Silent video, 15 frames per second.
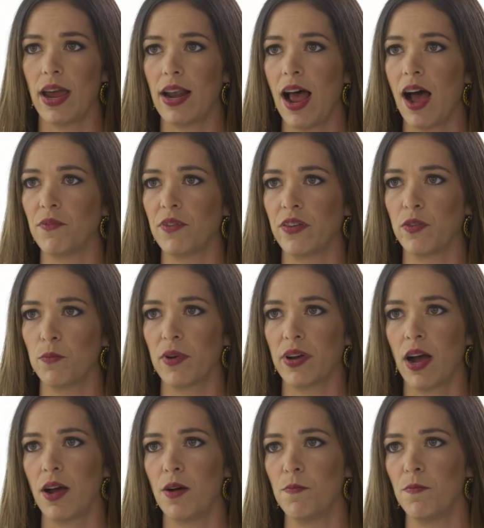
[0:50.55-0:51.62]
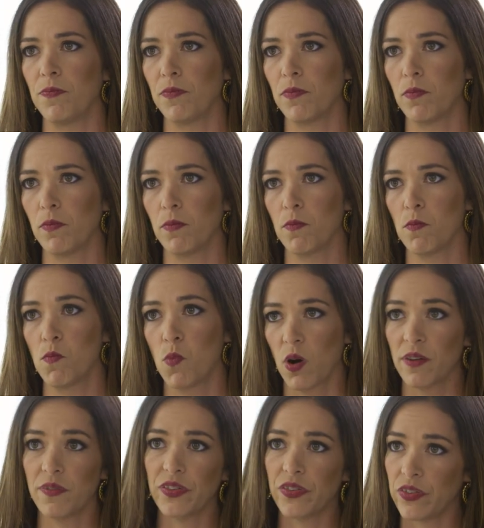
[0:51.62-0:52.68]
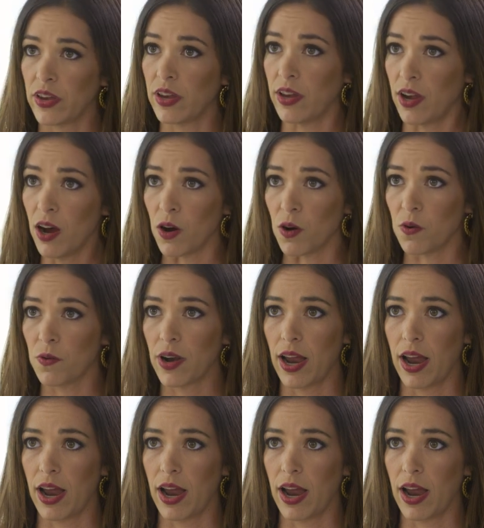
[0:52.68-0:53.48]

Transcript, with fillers: and having to become more of a CEO.